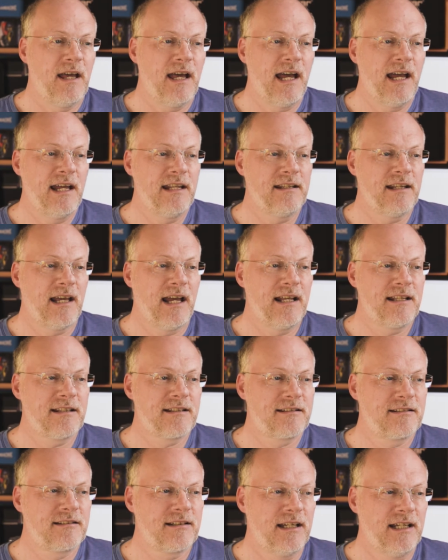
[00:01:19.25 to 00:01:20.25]
And
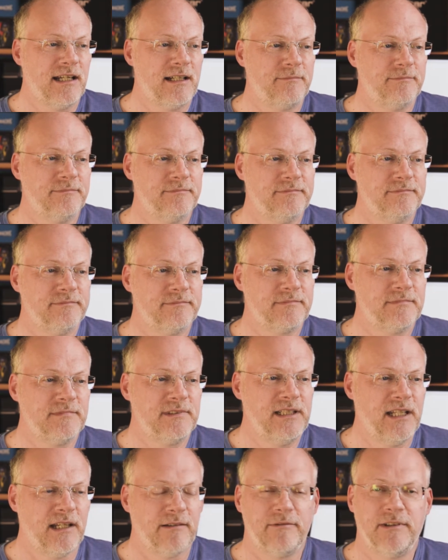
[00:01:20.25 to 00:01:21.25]
as
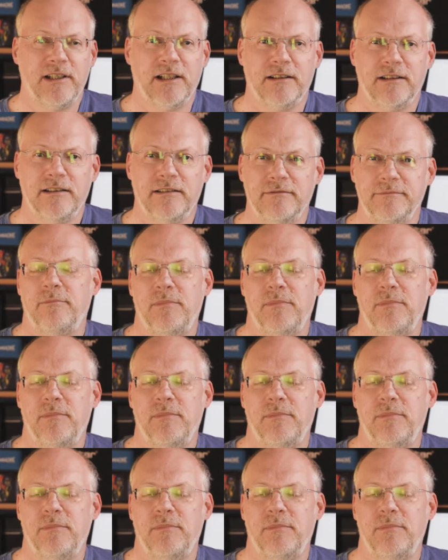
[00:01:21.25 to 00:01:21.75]
young